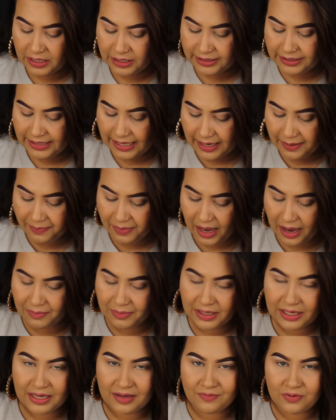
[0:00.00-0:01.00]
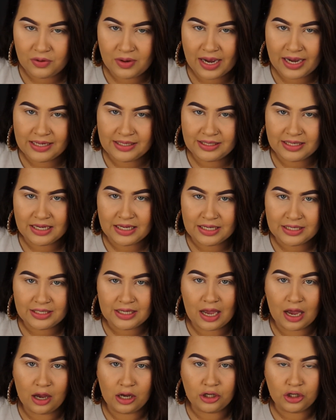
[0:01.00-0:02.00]
tip I'm gonna give you guys is
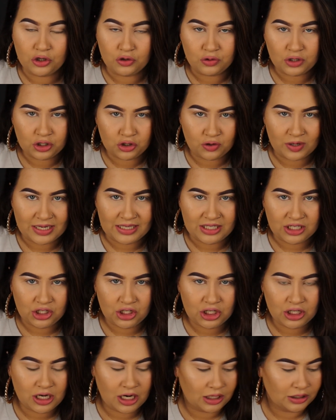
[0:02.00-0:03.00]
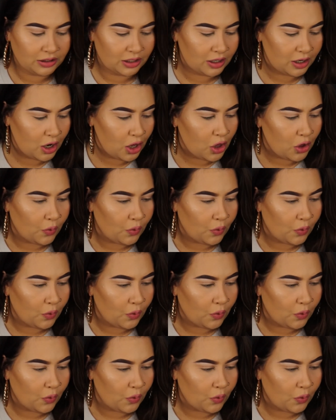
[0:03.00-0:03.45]
use a transition color,